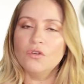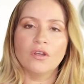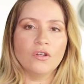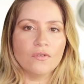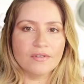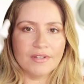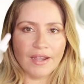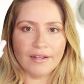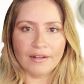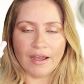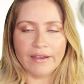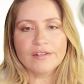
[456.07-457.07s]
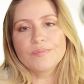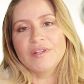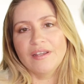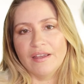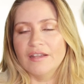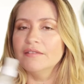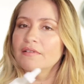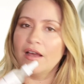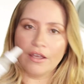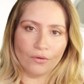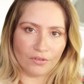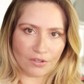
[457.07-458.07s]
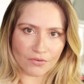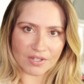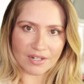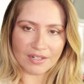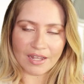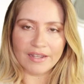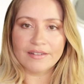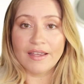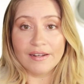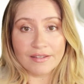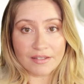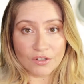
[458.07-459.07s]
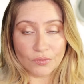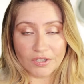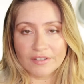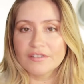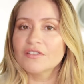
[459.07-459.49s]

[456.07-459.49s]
You can use day and night, but again, I only use it at night and it still works.